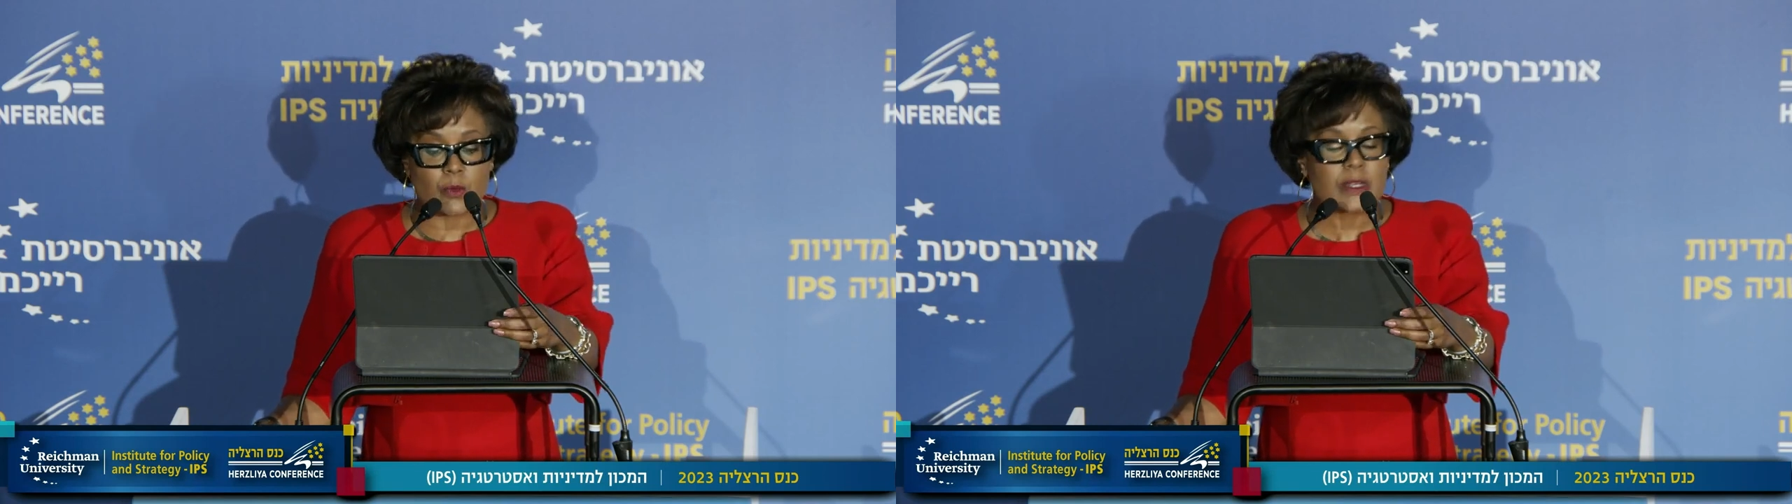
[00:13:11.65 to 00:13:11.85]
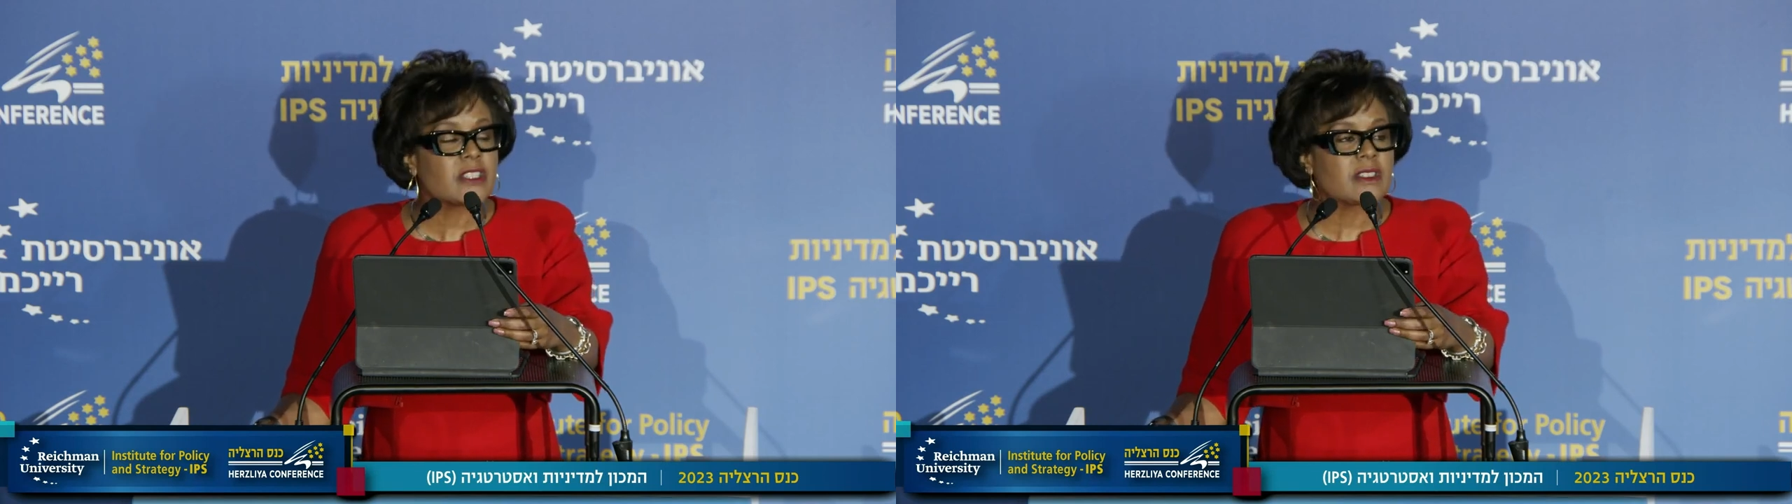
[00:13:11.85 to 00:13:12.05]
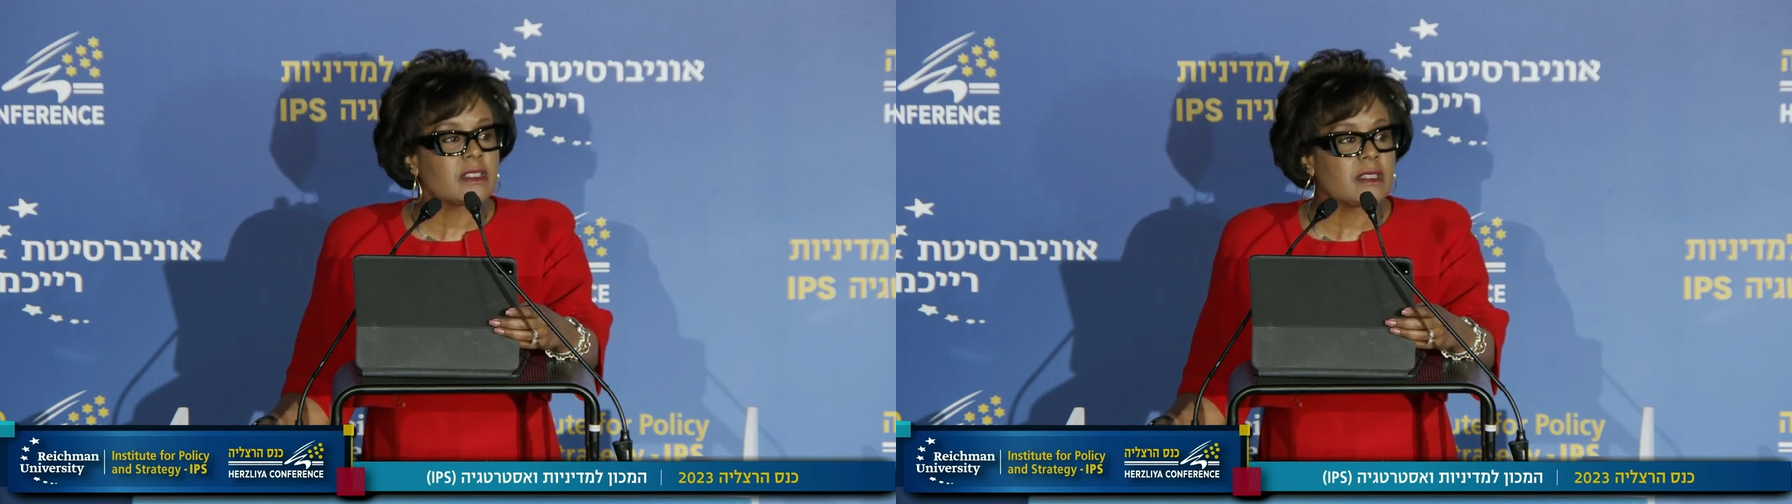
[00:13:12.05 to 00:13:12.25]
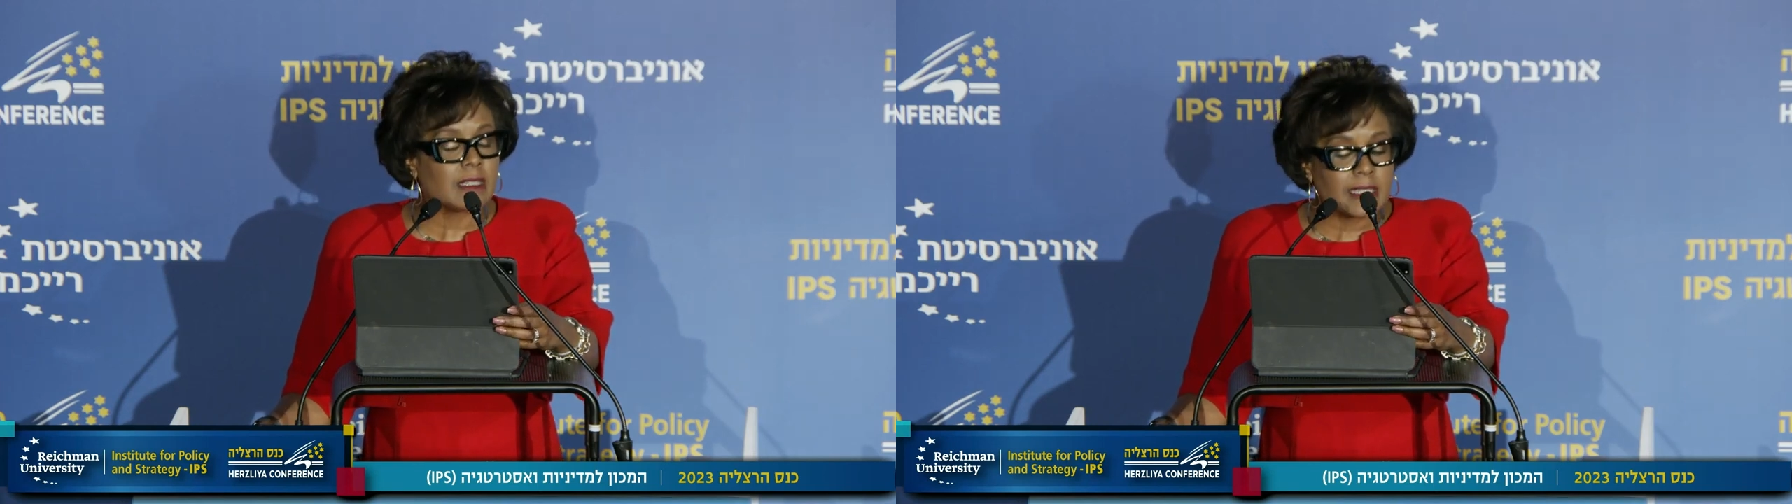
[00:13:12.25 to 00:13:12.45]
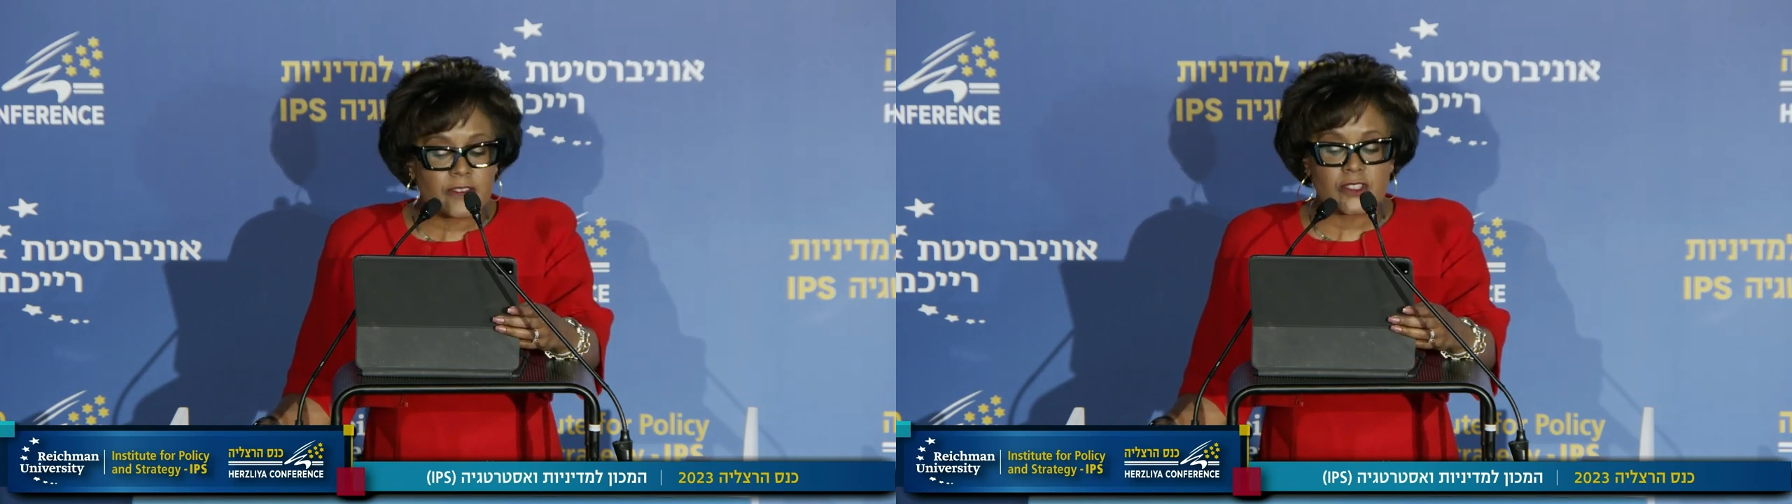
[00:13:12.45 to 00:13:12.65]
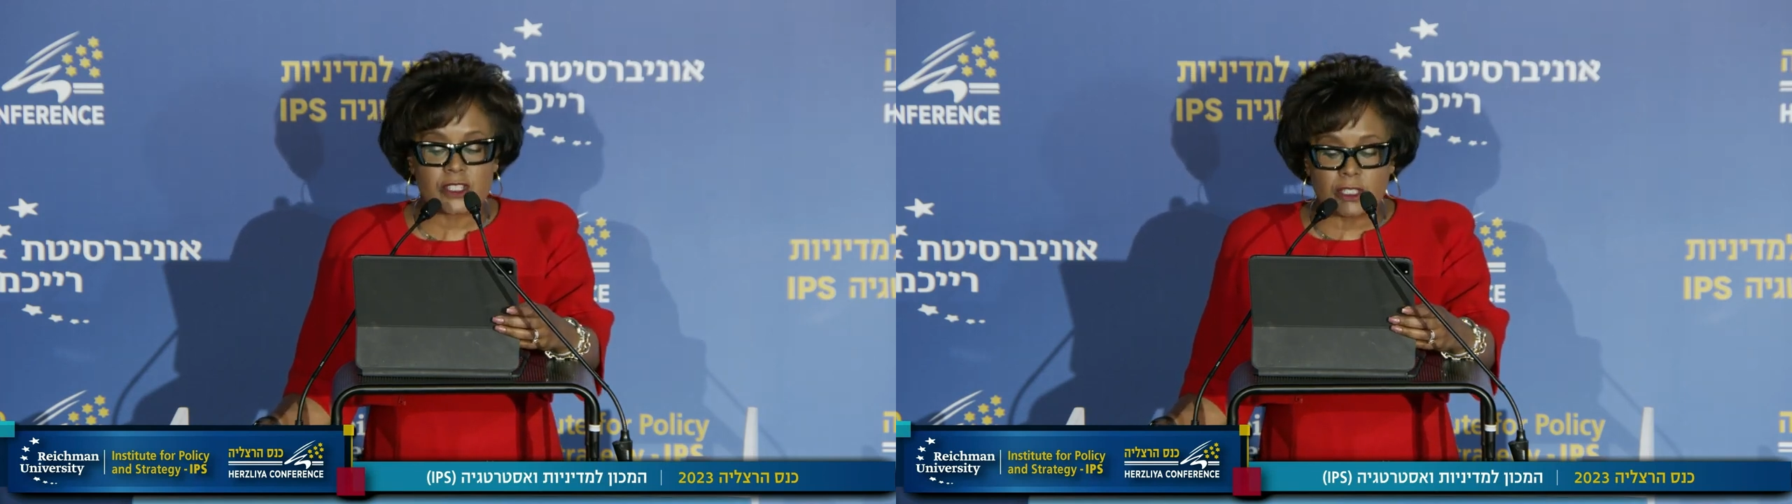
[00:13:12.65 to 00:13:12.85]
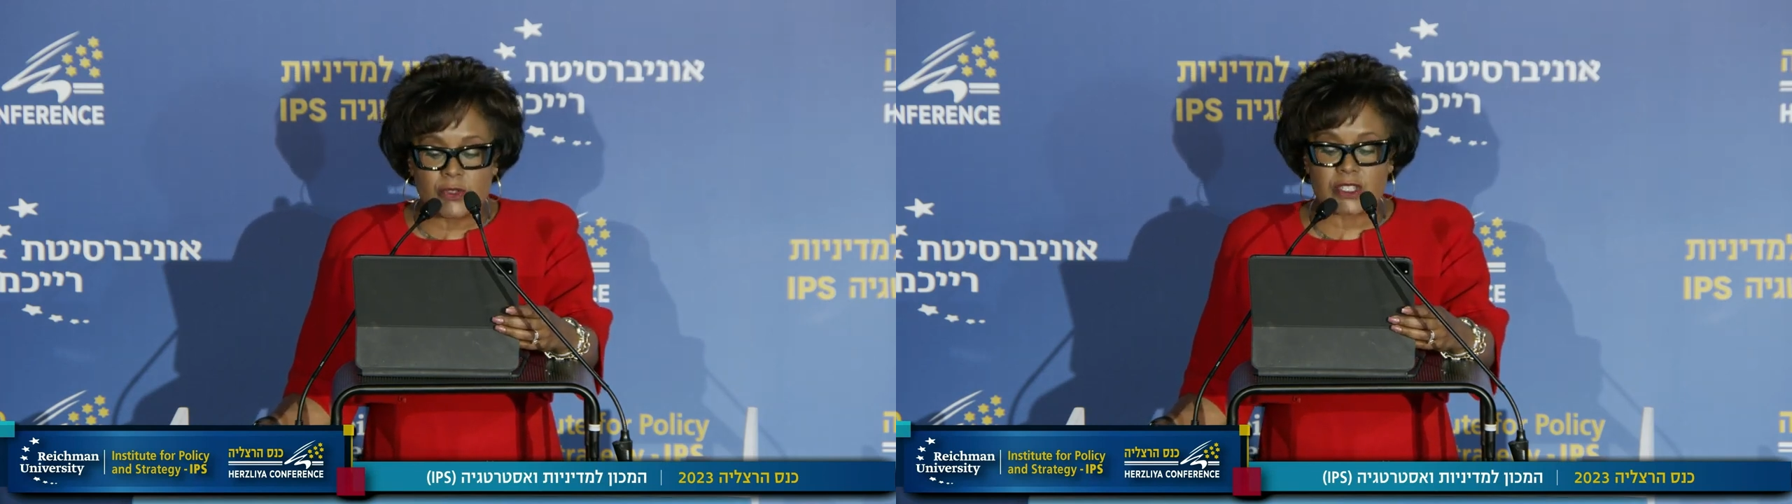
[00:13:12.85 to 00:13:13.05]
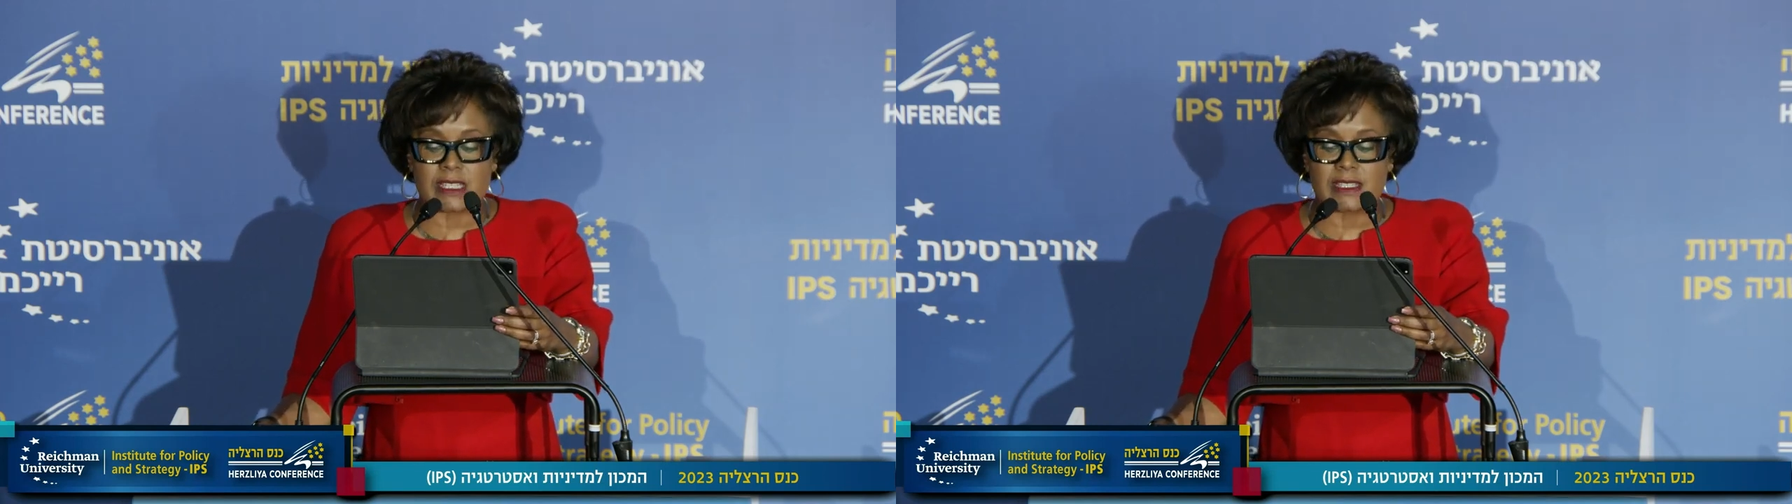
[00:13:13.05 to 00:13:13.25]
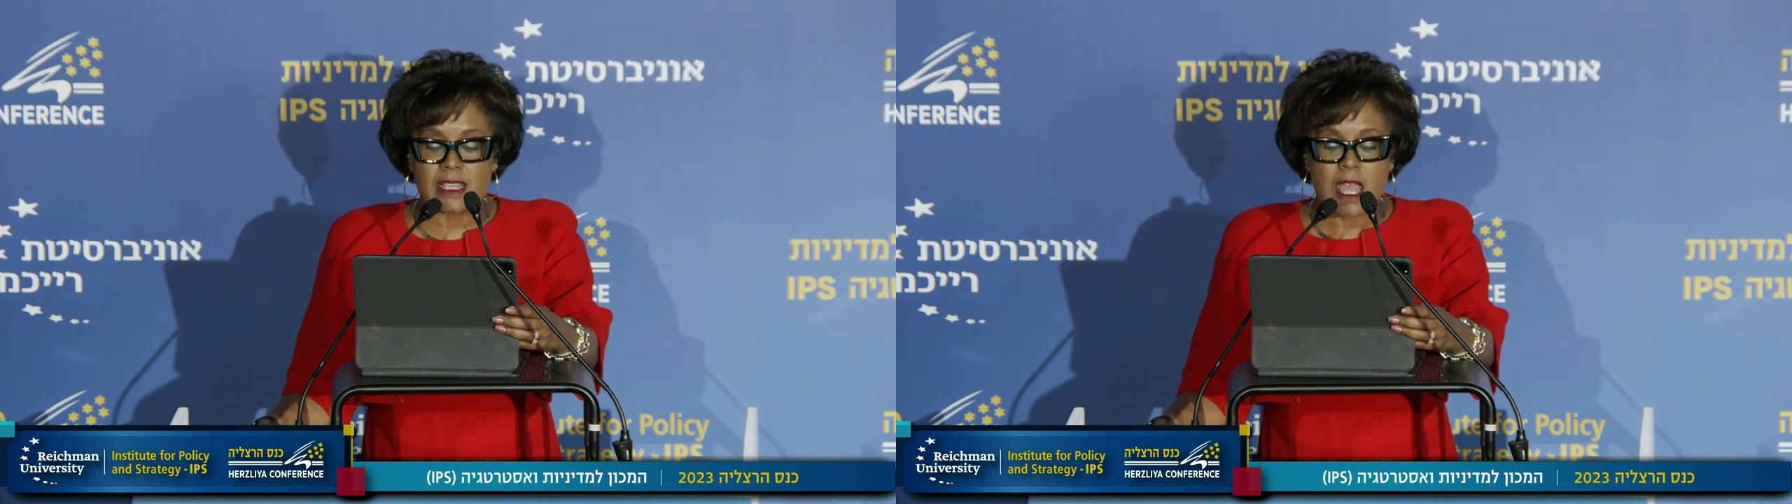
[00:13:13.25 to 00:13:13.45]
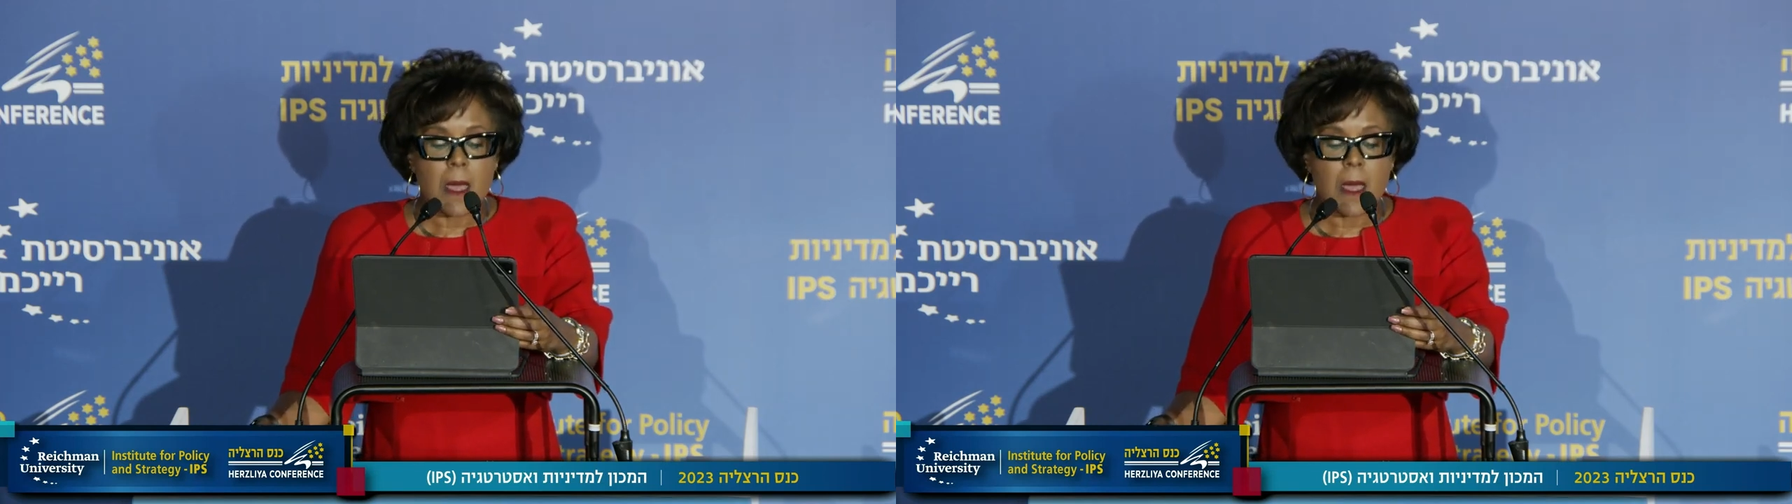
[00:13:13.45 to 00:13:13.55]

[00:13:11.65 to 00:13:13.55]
which is to deliver solutions